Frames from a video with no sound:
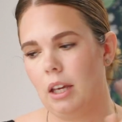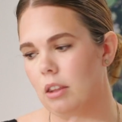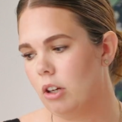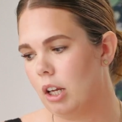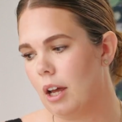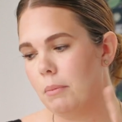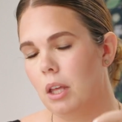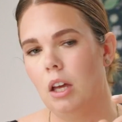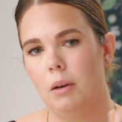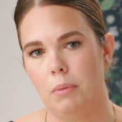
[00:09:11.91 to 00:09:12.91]
I can look it up,
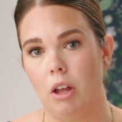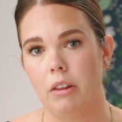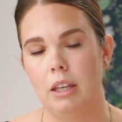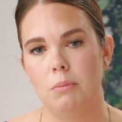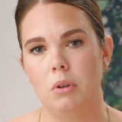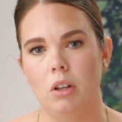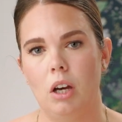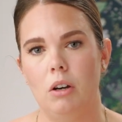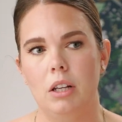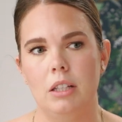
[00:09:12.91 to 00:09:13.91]
but I'll link it
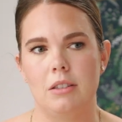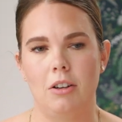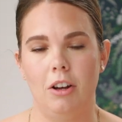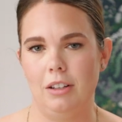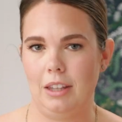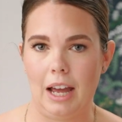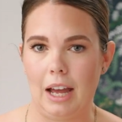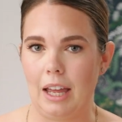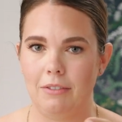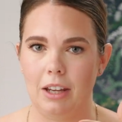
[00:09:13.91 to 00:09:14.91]
below. And it's called the
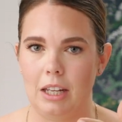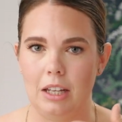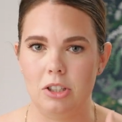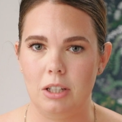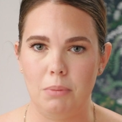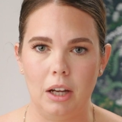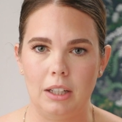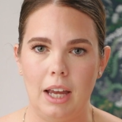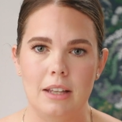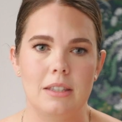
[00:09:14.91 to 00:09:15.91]
I Have ADHD
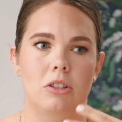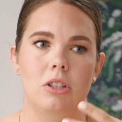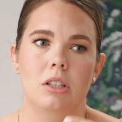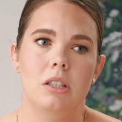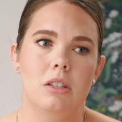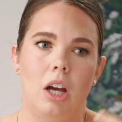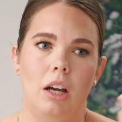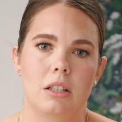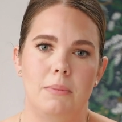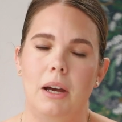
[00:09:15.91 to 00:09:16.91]
podcast. And she just
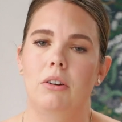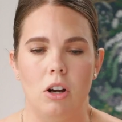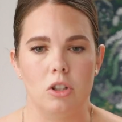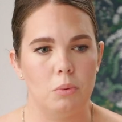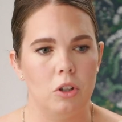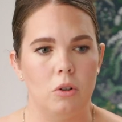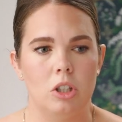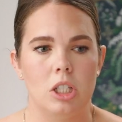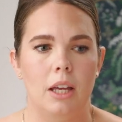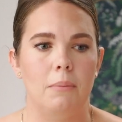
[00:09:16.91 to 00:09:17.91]
talks about
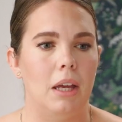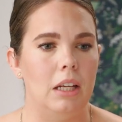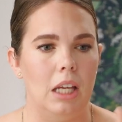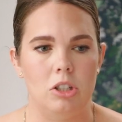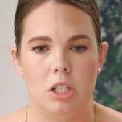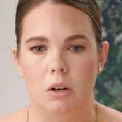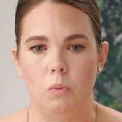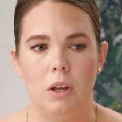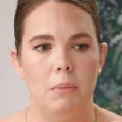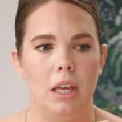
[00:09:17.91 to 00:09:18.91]
entrepreneurship, ADHD in
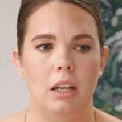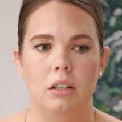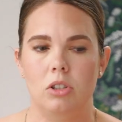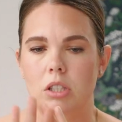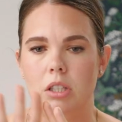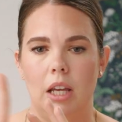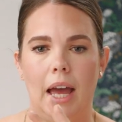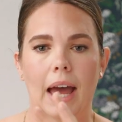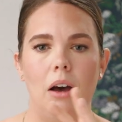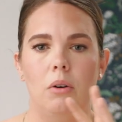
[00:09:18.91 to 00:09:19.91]
women, just
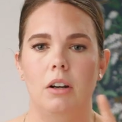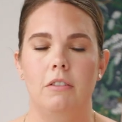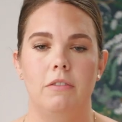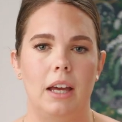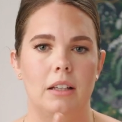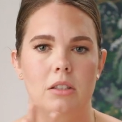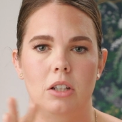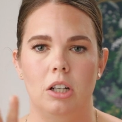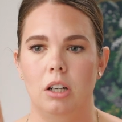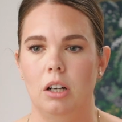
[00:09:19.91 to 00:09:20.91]
how it affects
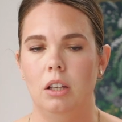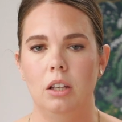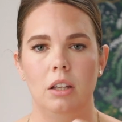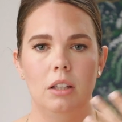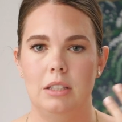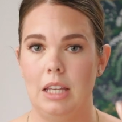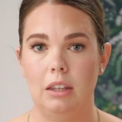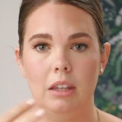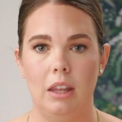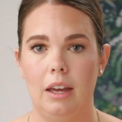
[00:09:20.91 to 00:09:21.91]
your
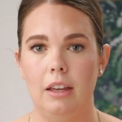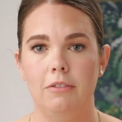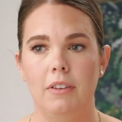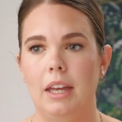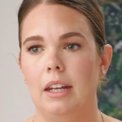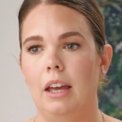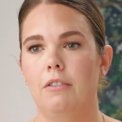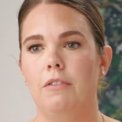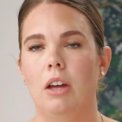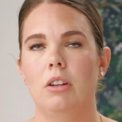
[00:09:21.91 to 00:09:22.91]
daily life. And I
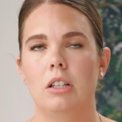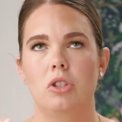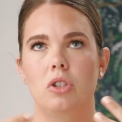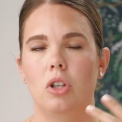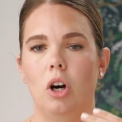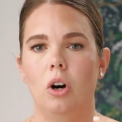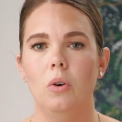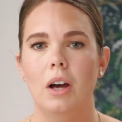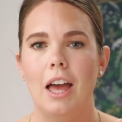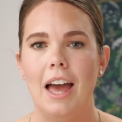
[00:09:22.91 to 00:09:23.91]
found it
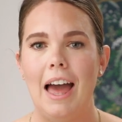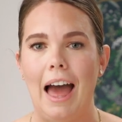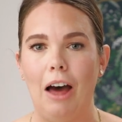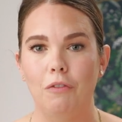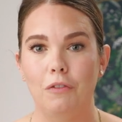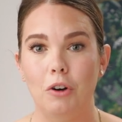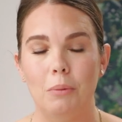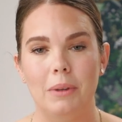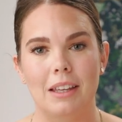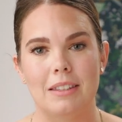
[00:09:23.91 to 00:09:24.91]
so helpful
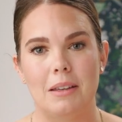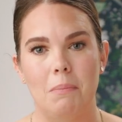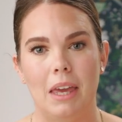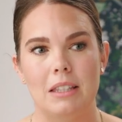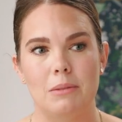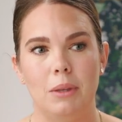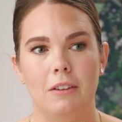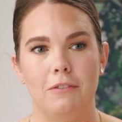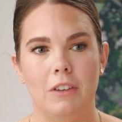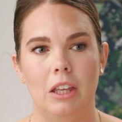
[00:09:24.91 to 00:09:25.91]
because it makes
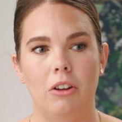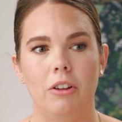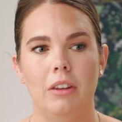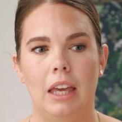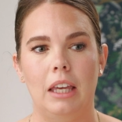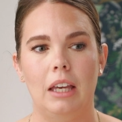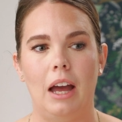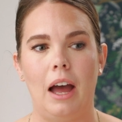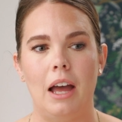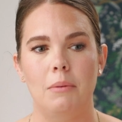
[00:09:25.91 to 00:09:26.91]
me feel like
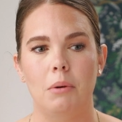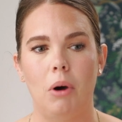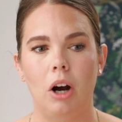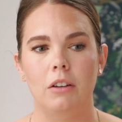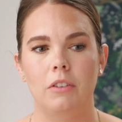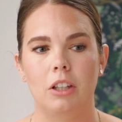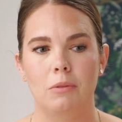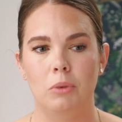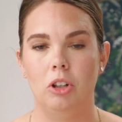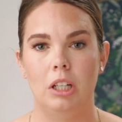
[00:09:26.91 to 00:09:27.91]
I'm a part of a
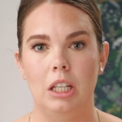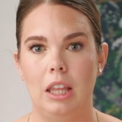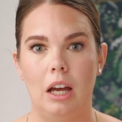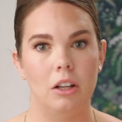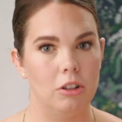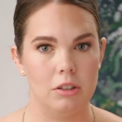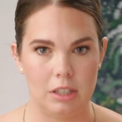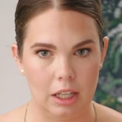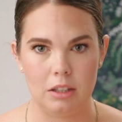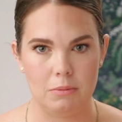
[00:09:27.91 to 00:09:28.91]
community that
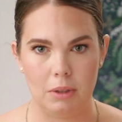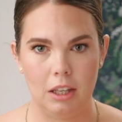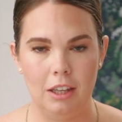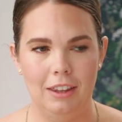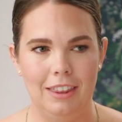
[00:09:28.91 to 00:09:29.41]
understands me.